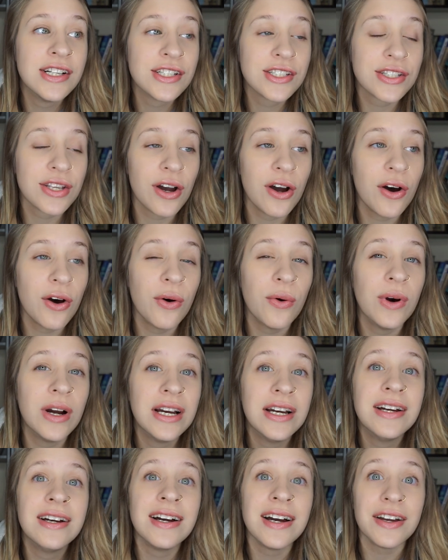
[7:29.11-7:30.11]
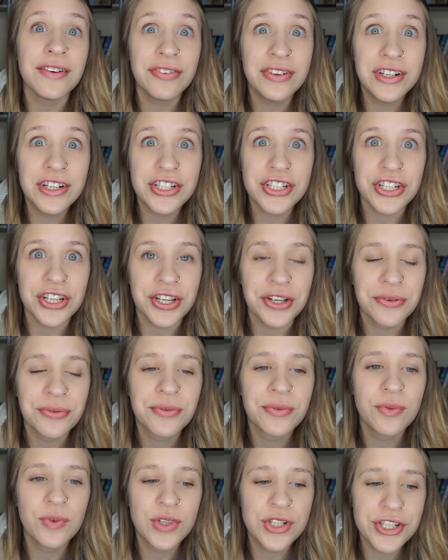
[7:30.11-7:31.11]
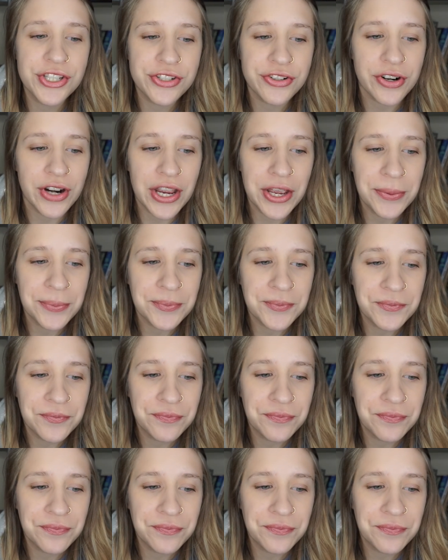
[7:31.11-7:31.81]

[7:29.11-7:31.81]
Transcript: So I finished it, which is great.